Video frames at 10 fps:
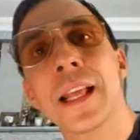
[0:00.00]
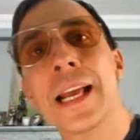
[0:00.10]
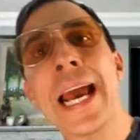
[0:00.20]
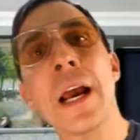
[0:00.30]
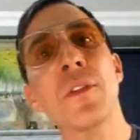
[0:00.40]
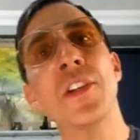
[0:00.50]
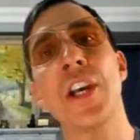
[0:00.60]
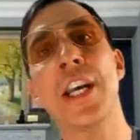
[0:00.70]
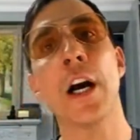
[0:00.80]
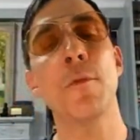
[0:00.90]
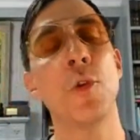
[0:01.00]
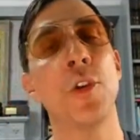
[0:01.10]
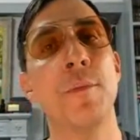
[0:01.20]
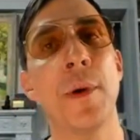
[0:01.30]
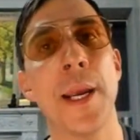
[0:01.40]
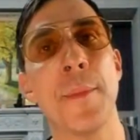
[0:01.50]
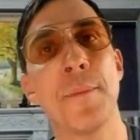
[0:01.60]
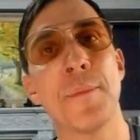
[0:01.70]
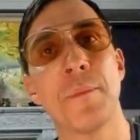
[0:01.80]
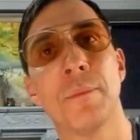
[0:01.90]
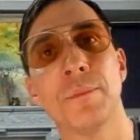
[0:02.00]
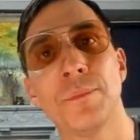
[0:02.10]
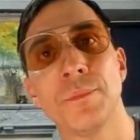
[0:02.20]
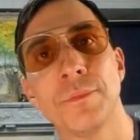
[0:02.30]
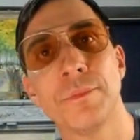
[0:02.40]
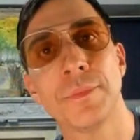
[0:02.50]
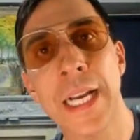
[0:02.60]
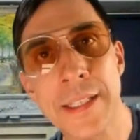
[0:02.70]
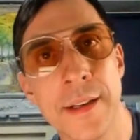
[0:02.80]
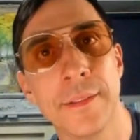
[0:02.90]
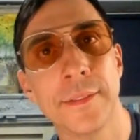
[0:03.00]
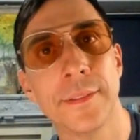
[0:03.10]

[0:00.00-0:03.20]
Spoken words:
How does he know more than me? Doesn't.